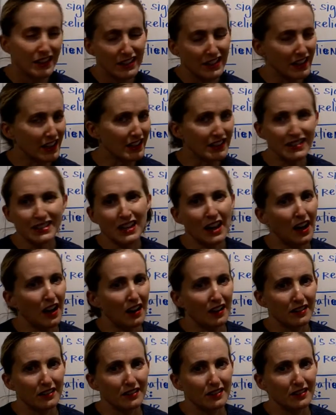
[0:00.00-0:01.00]
is
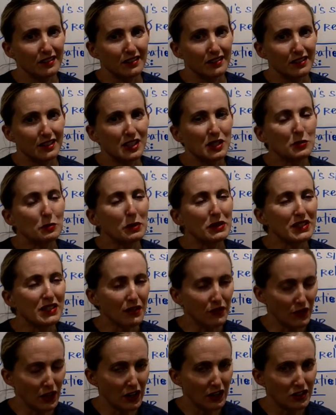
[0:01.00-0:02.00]
not
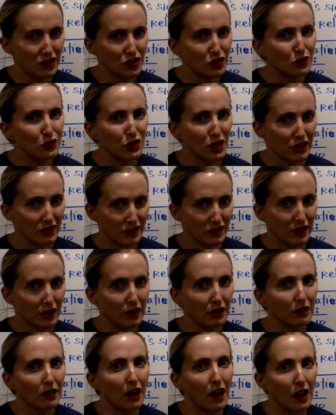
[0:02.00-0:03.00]
specific to just a
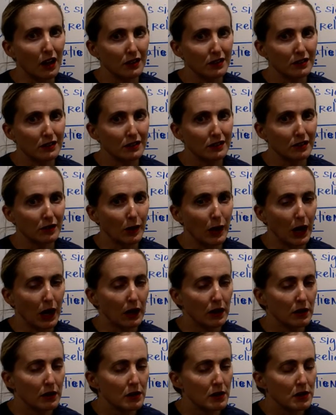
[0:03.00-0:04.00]
clot,
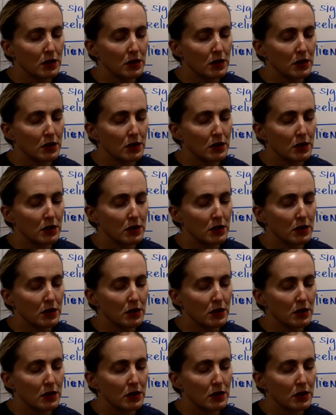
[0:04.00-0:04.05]
okay?